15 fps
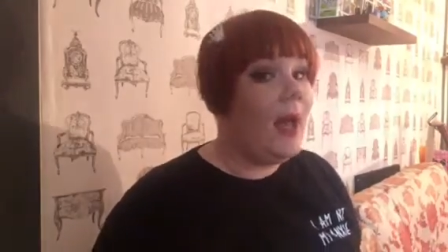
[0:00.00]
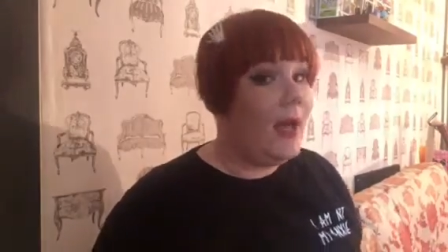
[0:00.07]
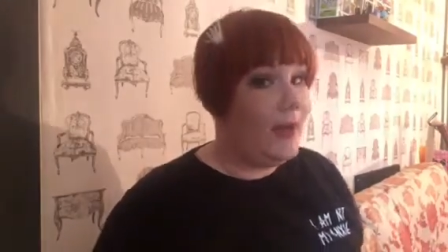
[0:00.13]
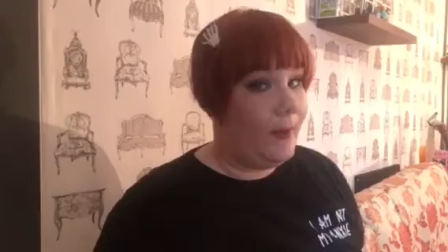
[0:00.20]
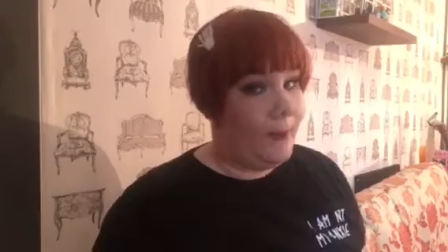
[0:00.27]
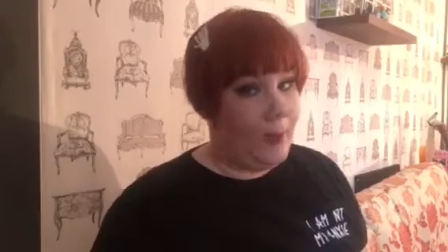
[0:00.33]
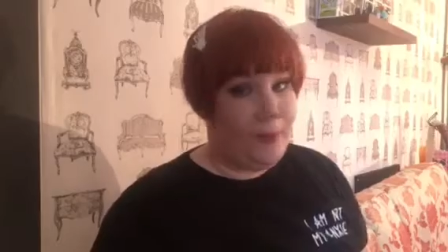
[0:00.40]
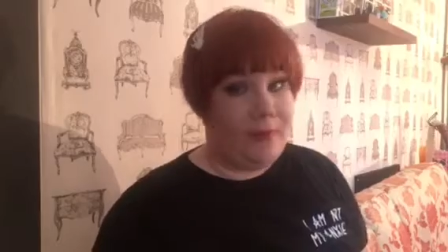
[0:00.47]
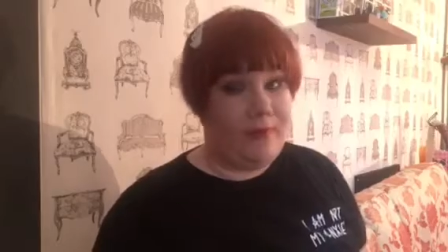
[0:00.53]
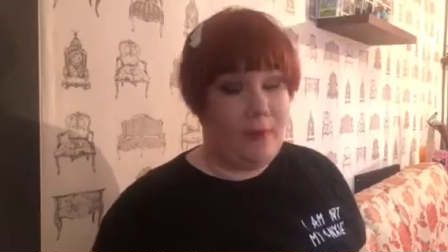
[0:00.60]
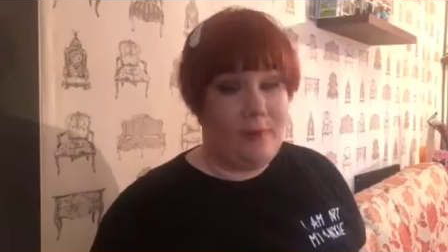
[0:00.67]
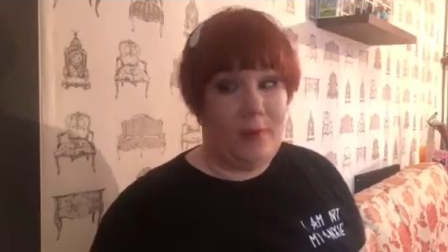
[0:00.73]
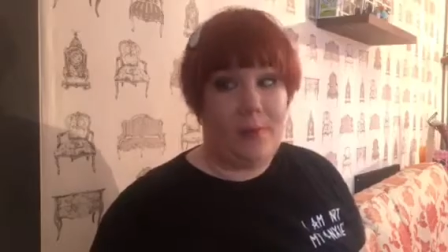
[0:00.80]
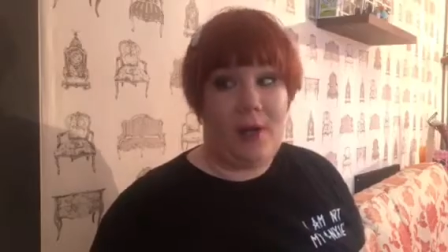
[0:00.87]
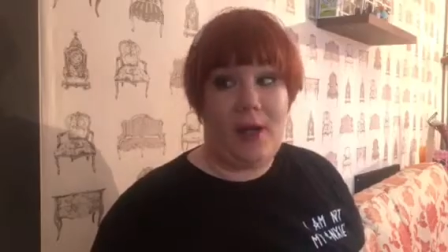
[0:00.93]
and I will be
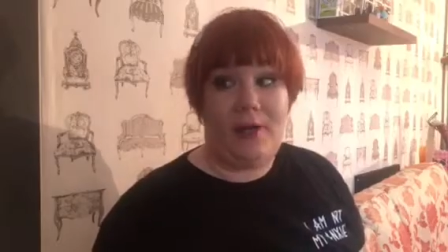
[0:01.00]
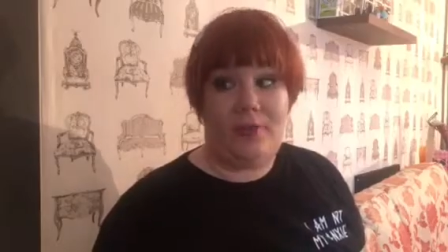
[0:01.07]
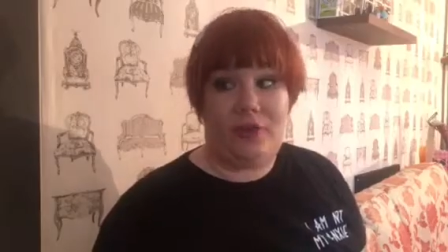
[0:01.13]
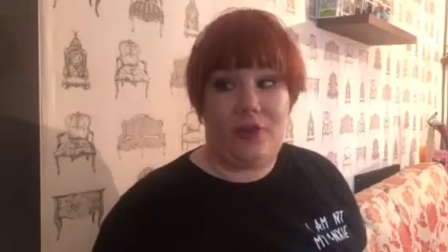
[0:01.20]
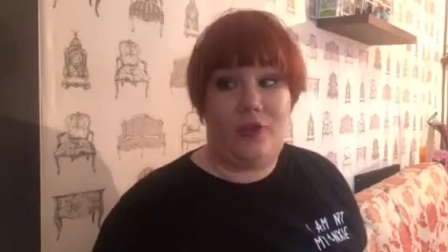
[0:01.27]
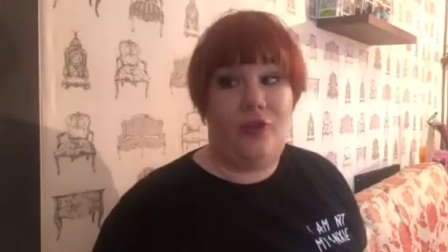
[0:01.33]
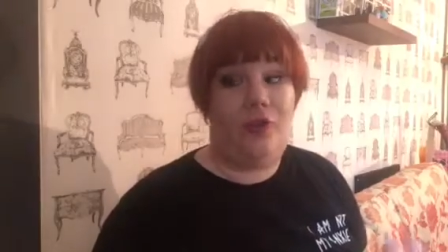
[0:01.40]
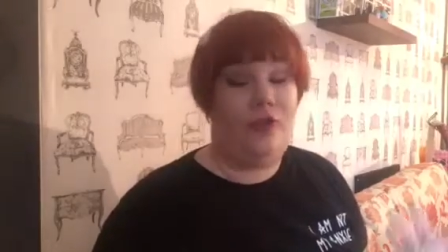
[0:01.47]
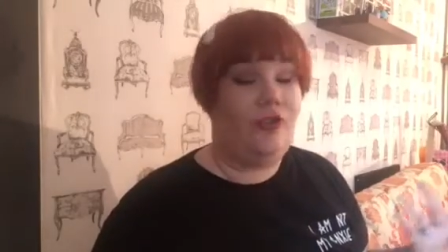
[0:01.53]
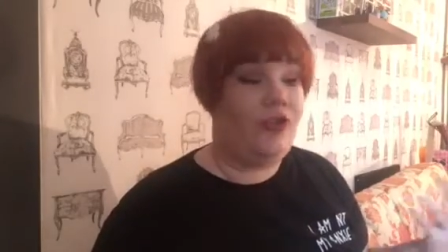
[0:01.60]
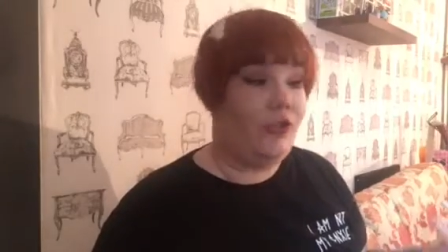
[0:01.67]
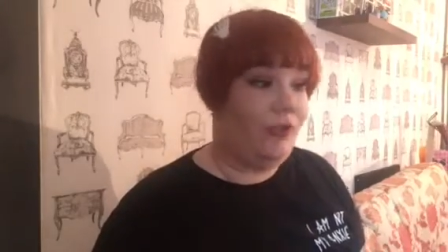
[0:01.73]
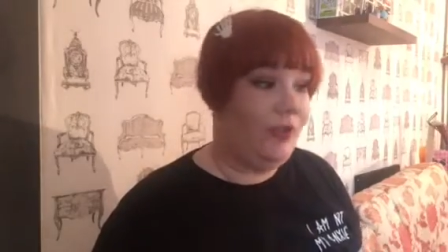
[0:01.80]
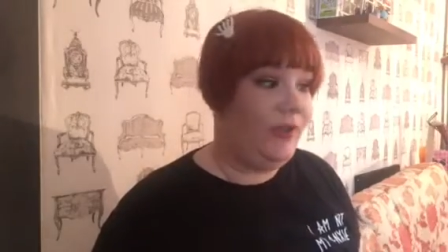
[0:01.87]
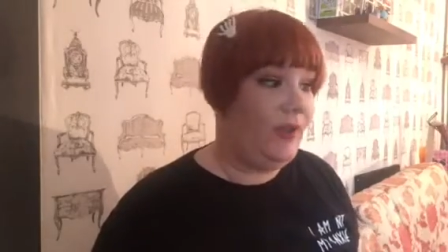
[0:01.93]
filming part two
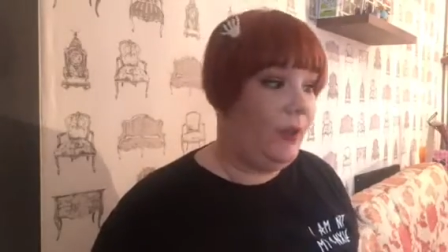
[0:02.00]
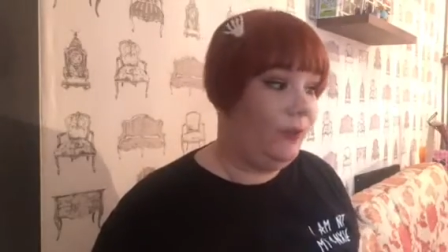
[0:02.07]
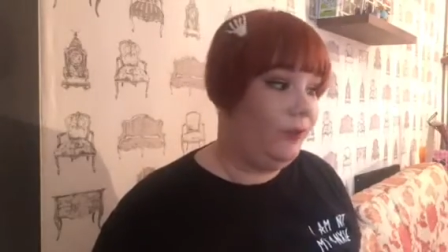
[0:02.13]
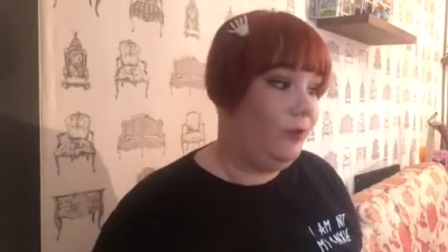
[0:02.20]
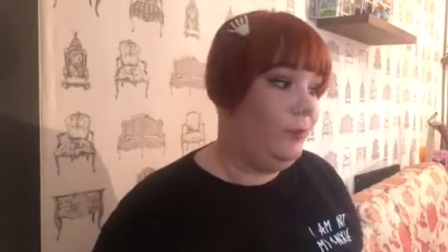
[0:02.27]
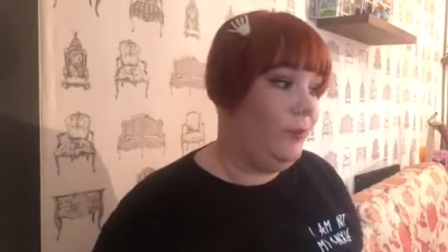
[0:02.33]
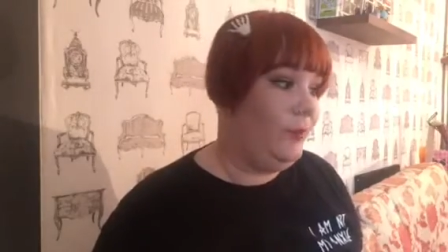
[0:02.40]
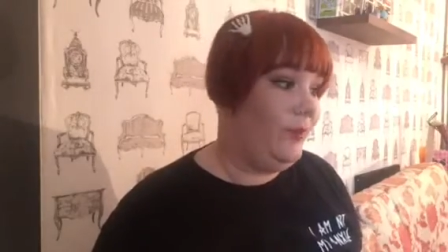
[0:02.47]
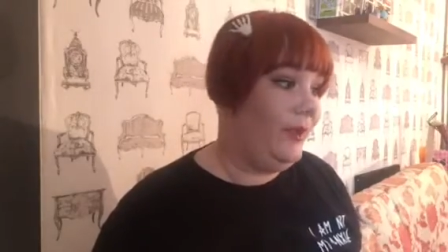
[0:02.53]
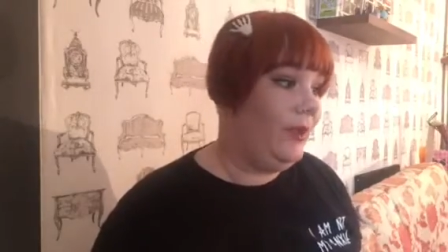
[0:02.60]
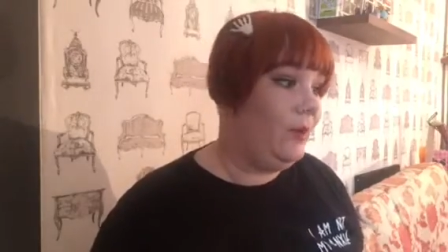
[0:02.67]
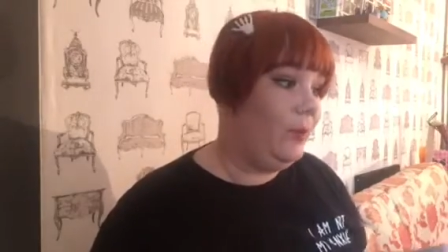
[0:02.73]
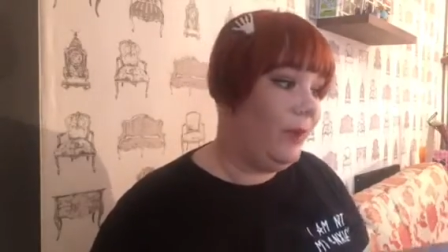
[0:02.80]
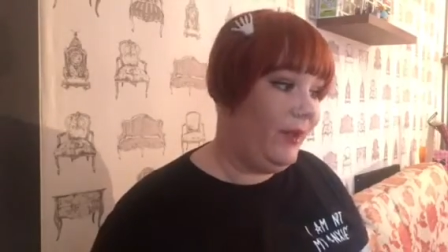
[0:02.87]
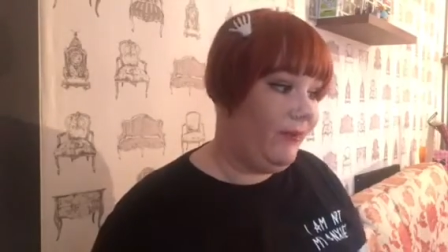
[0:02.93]
during the October
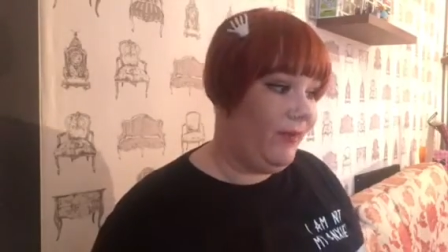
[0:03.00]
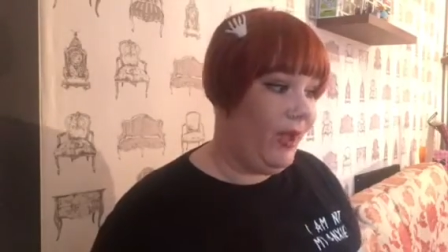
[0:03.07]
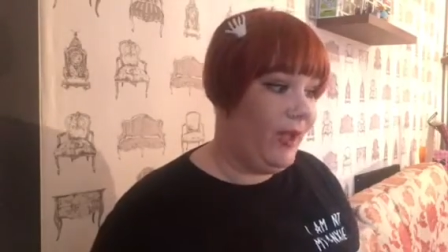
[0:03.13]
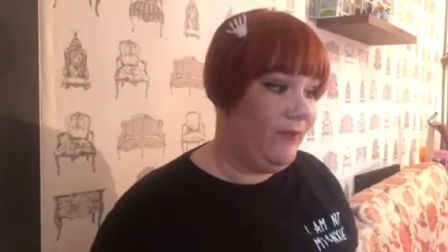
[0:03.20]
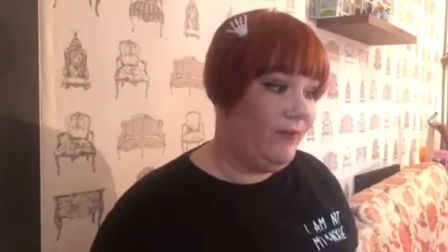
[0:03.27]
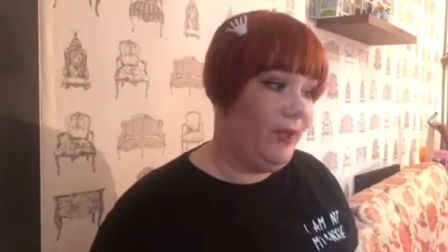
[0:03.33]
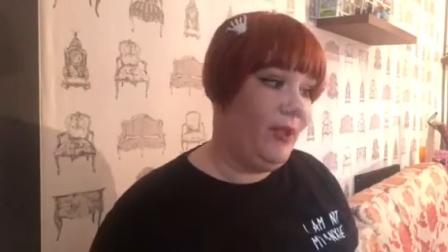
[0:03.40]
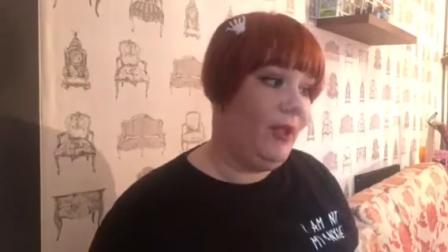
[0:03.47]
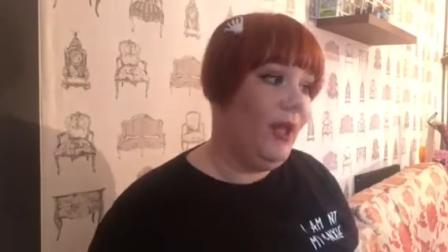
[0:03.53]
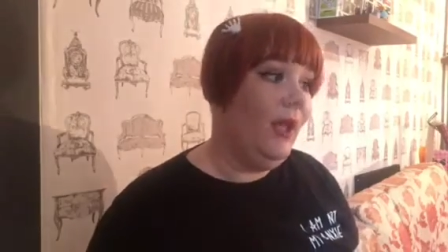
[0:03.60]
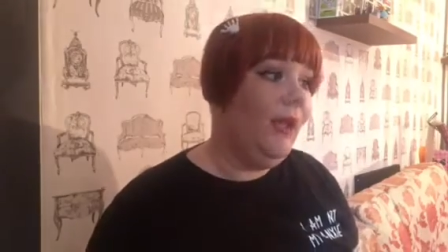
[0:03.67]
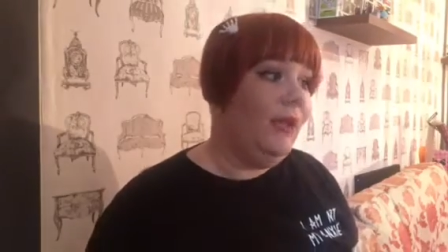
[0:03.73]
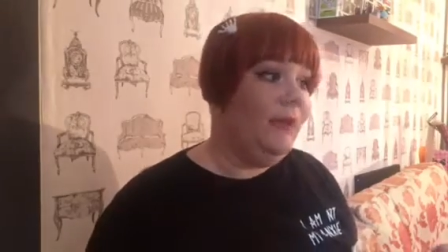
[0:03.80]
break with Ivy.